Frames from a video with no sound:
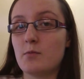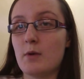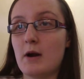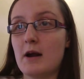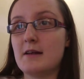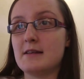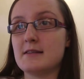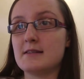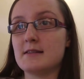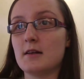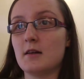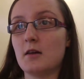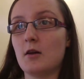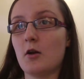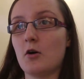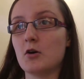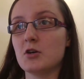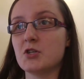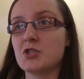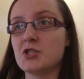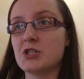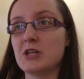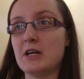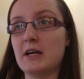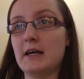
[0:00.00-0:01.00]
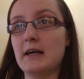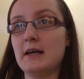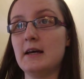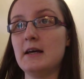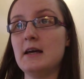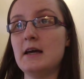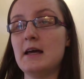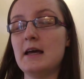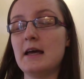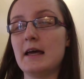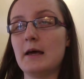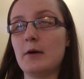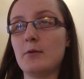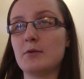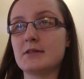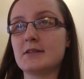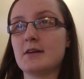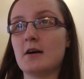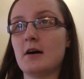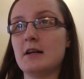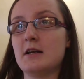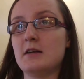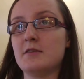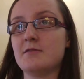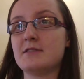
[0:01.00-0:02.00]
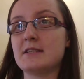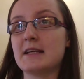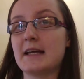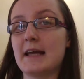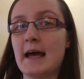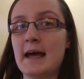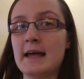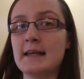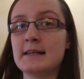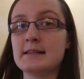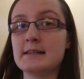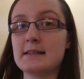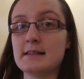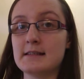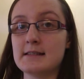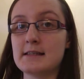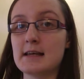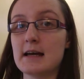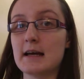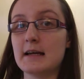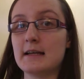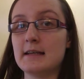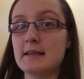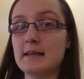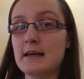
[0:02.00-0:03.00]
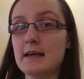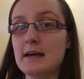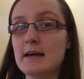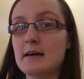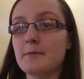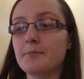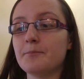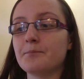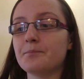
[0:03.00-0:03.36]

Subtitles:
whereas last year it was kind of to get into the second year